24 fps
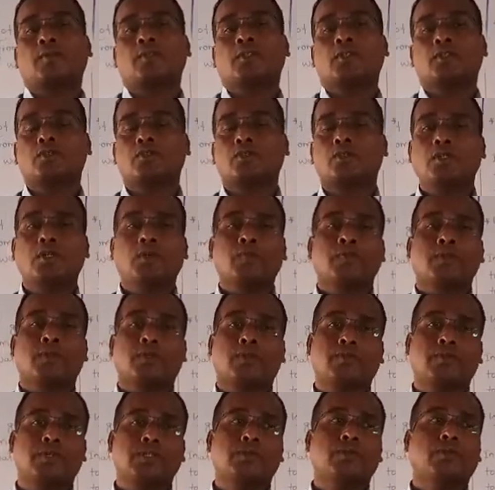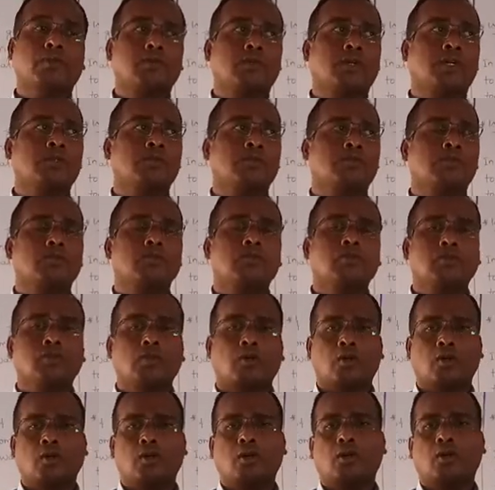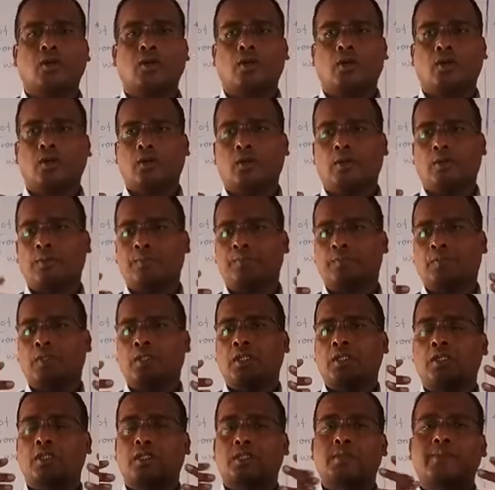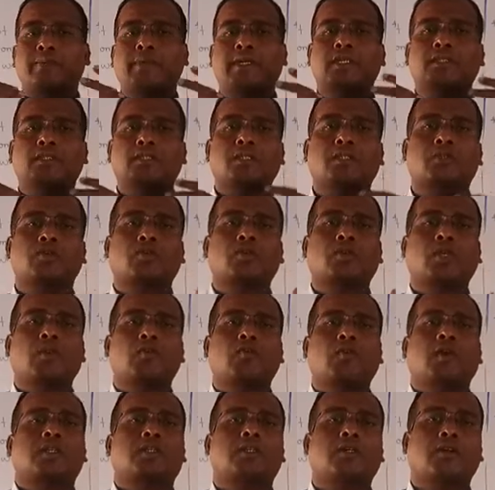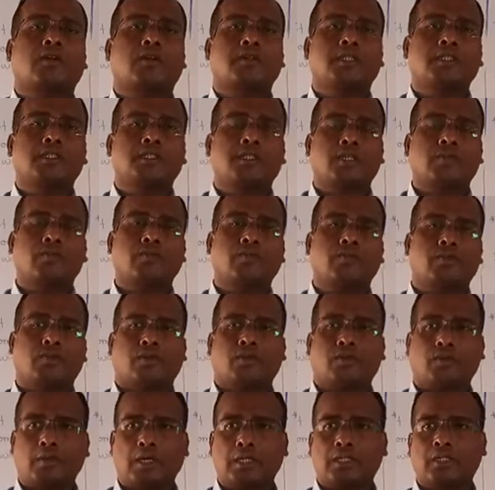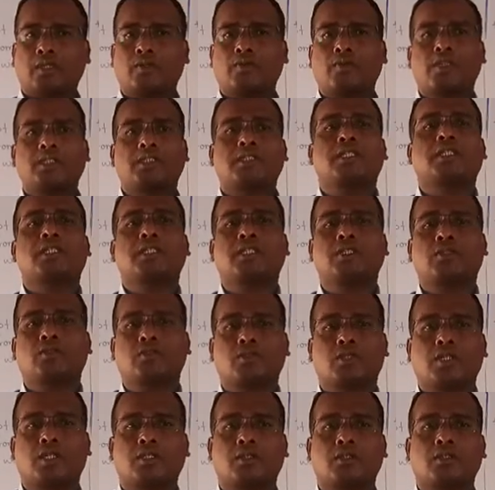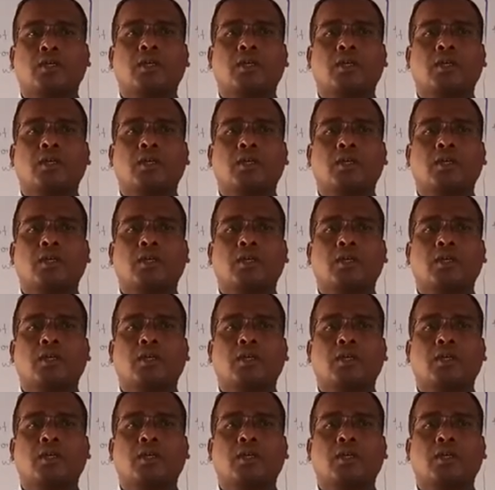So we don't want to spend the total water, unnecessary water will sink into that